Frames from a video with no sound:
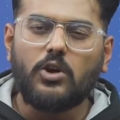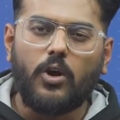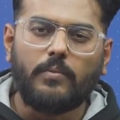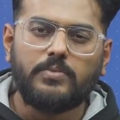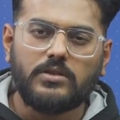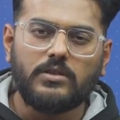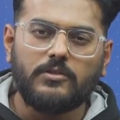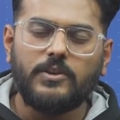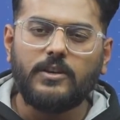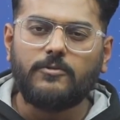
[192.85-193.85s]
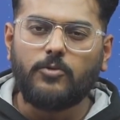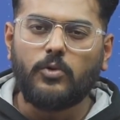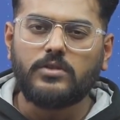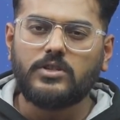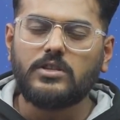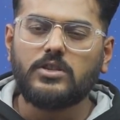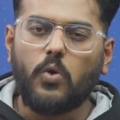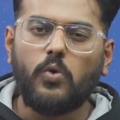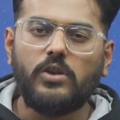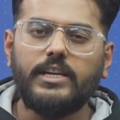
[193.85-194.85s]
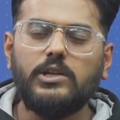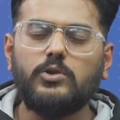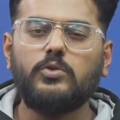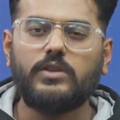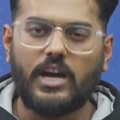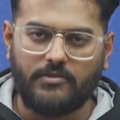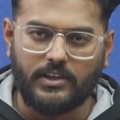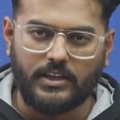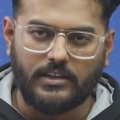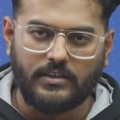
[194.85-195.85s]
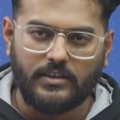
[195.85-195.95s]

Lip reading: observing forces only due to gravity.